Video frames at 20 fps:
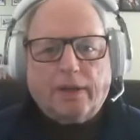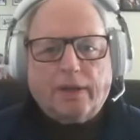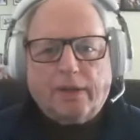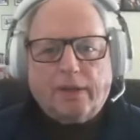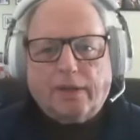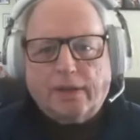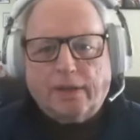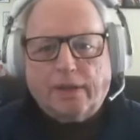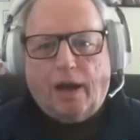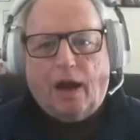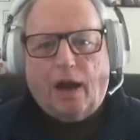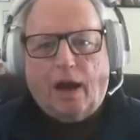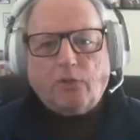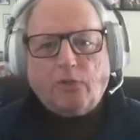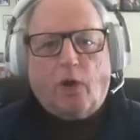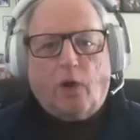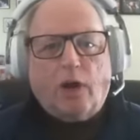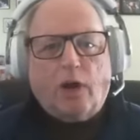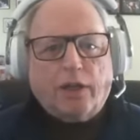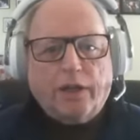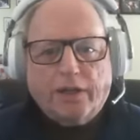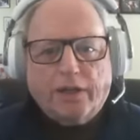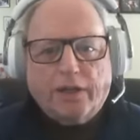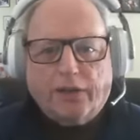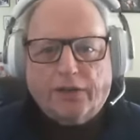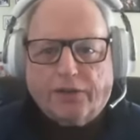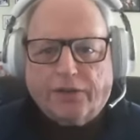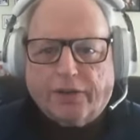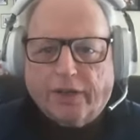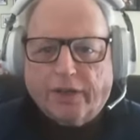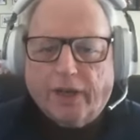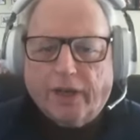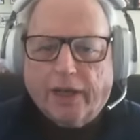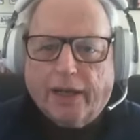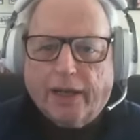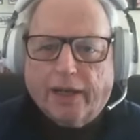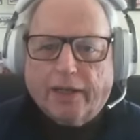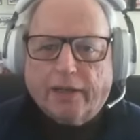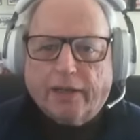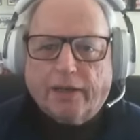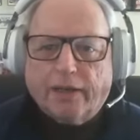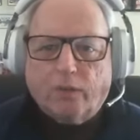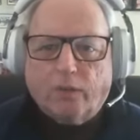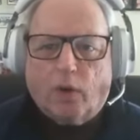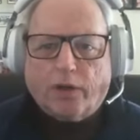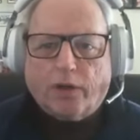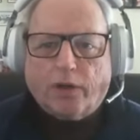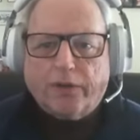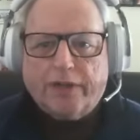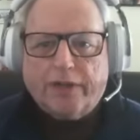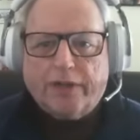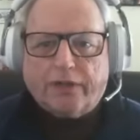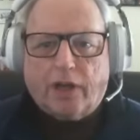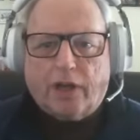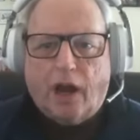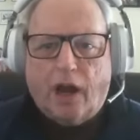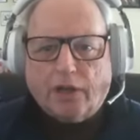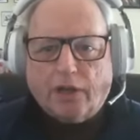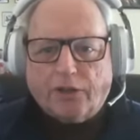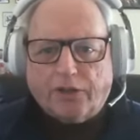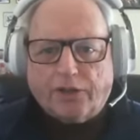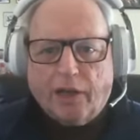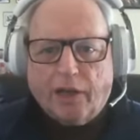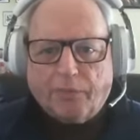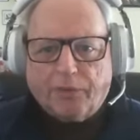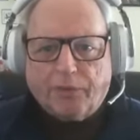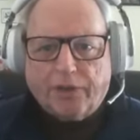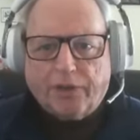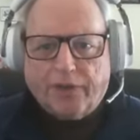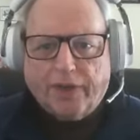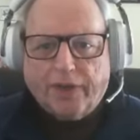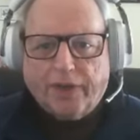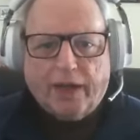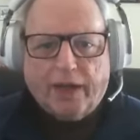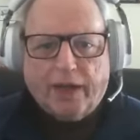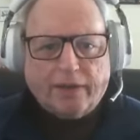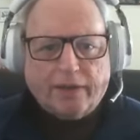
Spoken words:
anwa is one of these concepts that